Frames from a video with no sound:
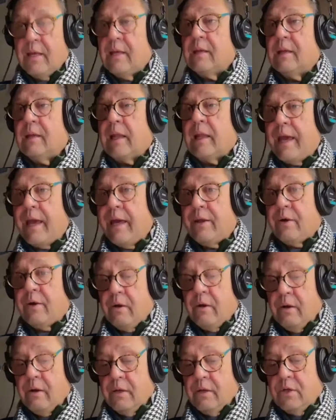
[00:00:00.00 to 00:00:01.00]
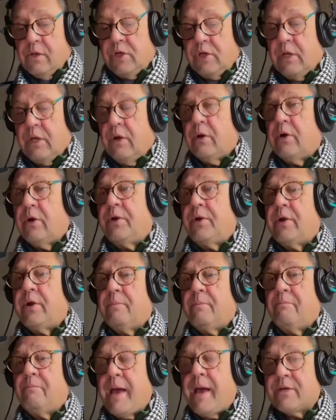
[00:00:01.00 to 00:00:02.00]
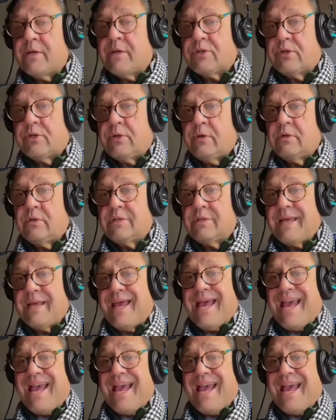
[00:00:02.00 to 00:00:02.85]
Later, she earned her master's